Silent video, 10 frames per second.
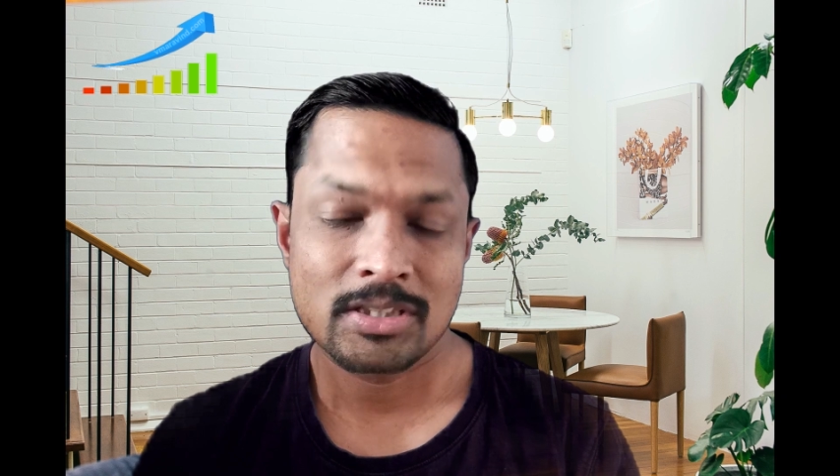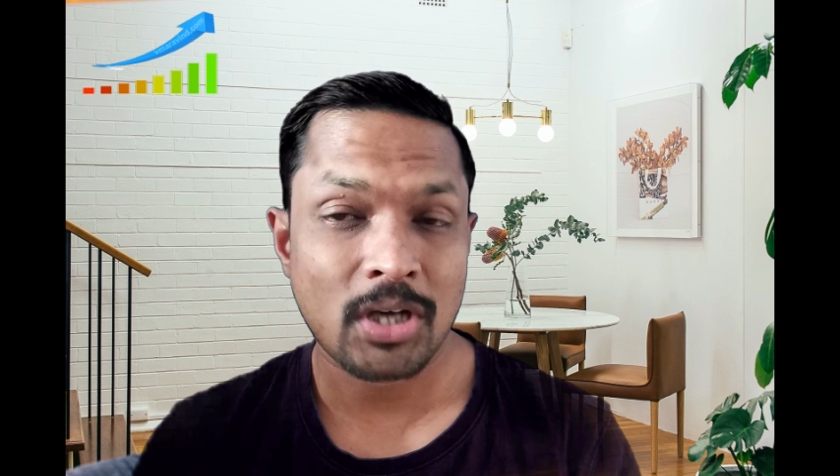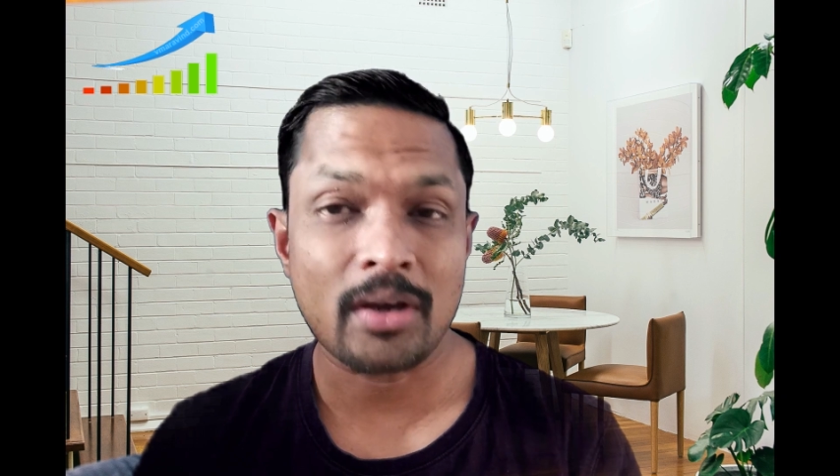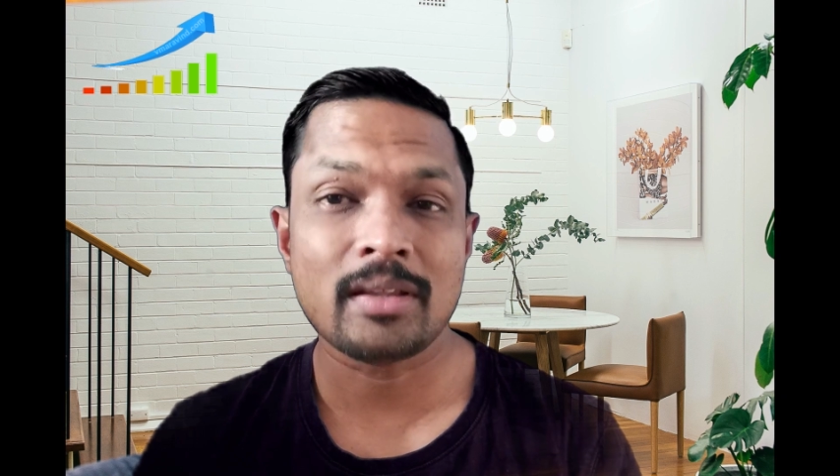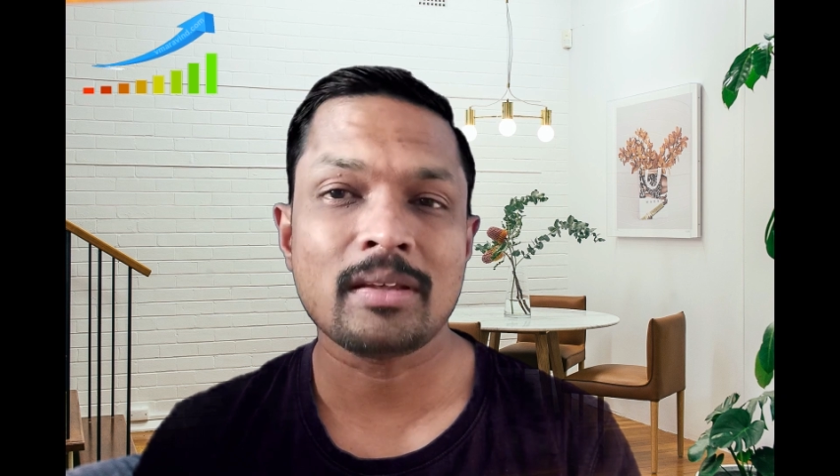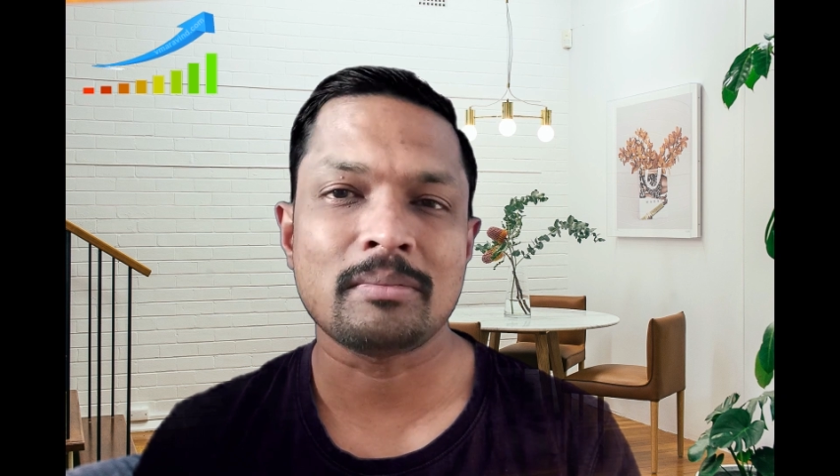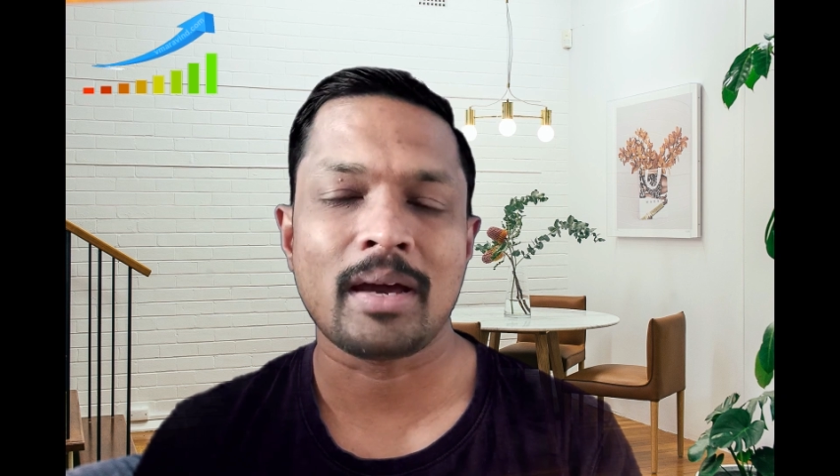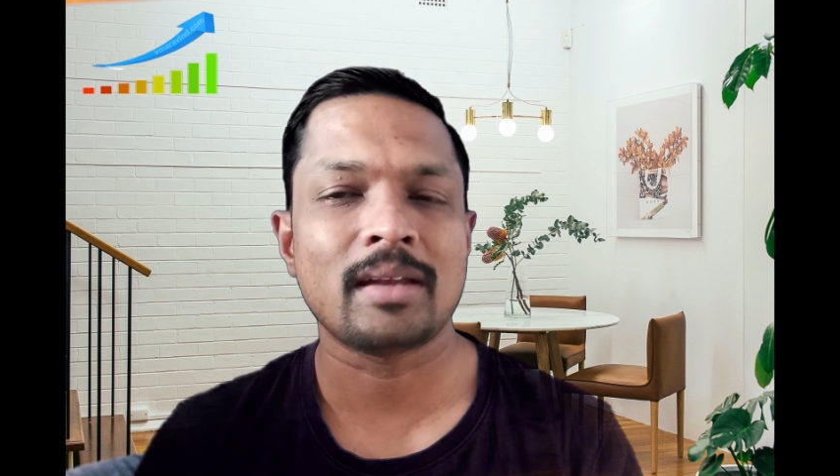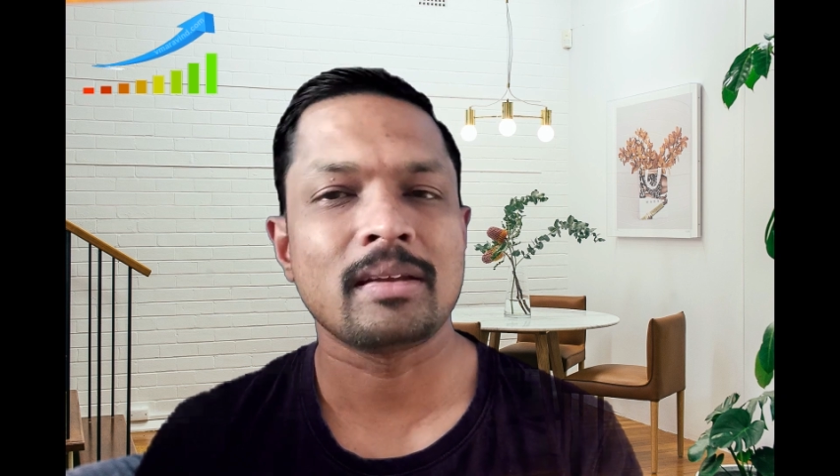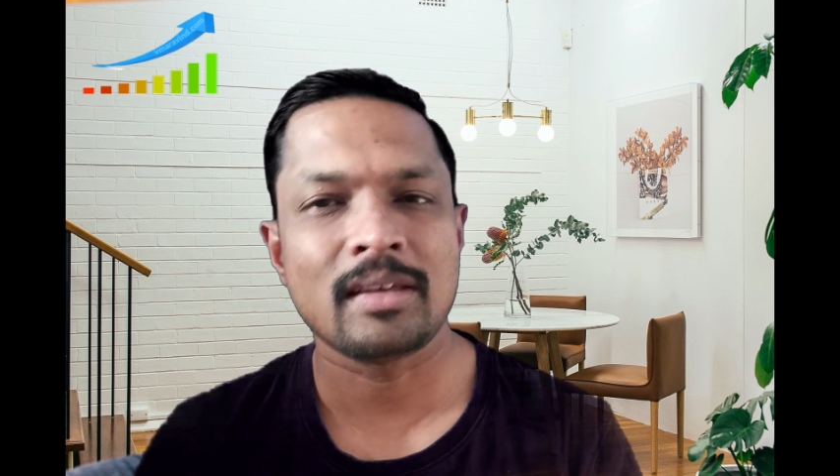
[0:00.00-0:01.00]
Join
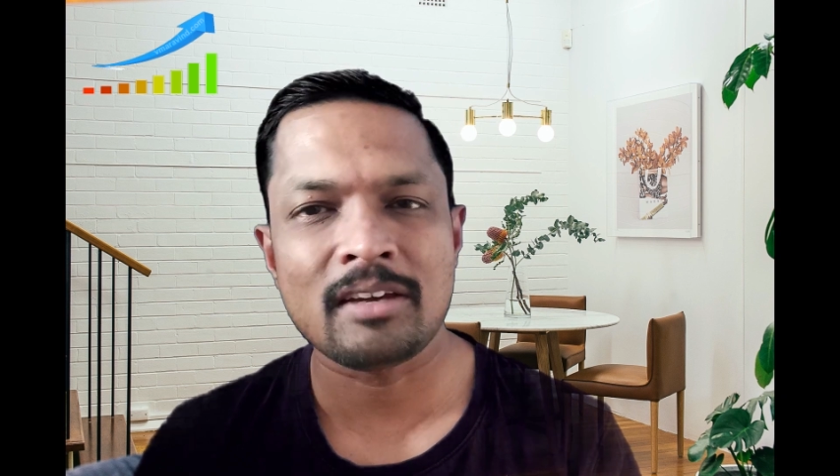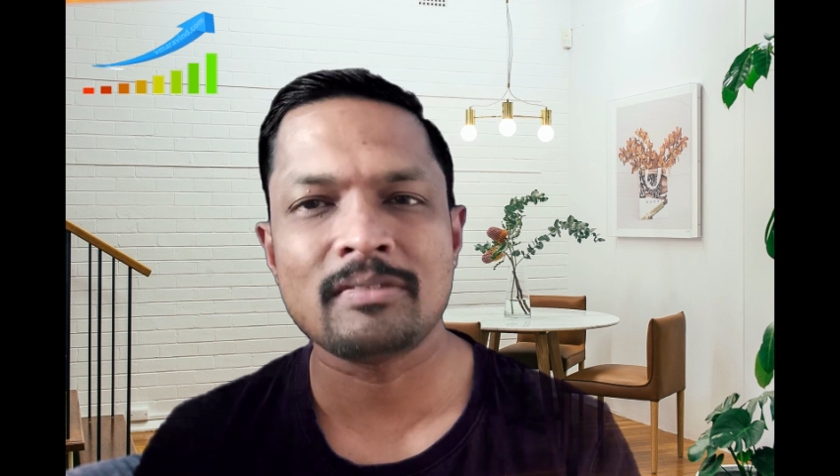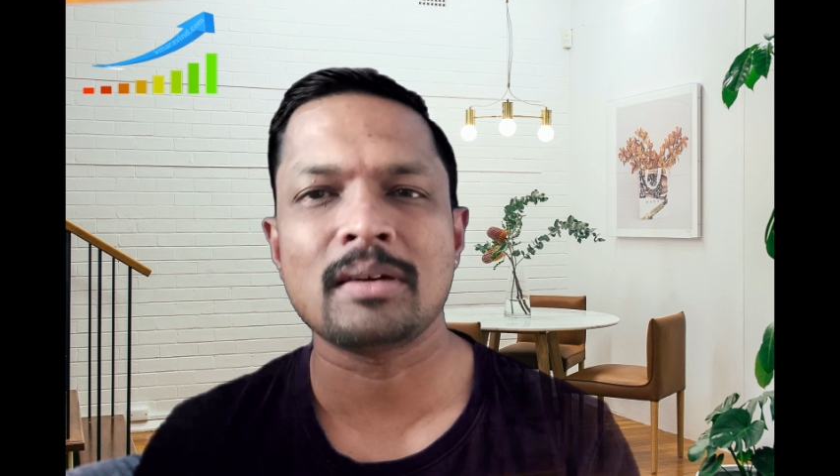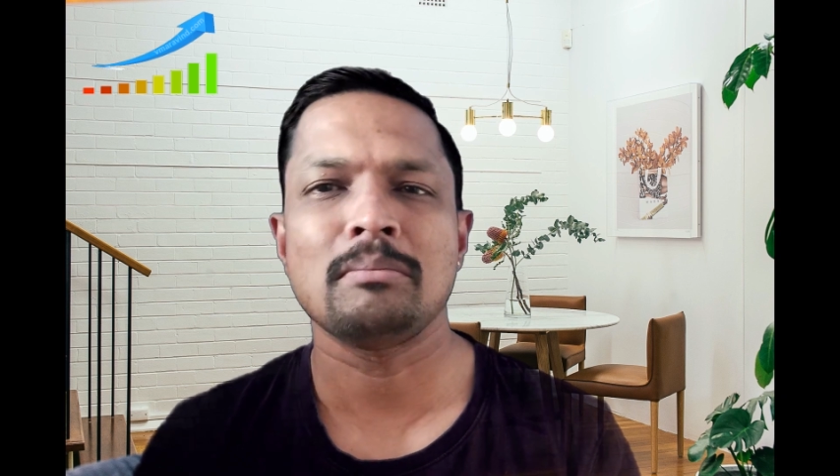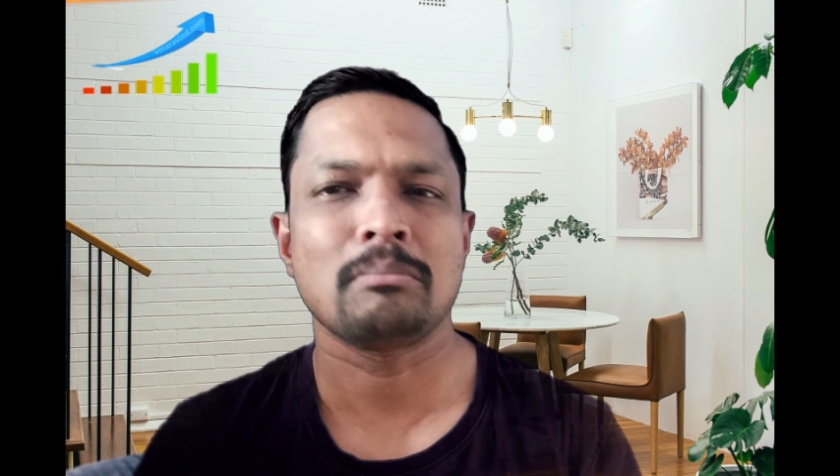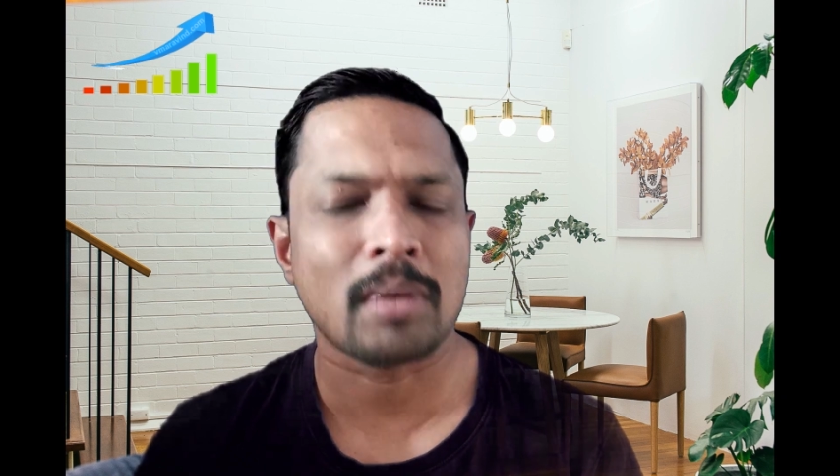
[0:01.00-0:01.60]
them and give the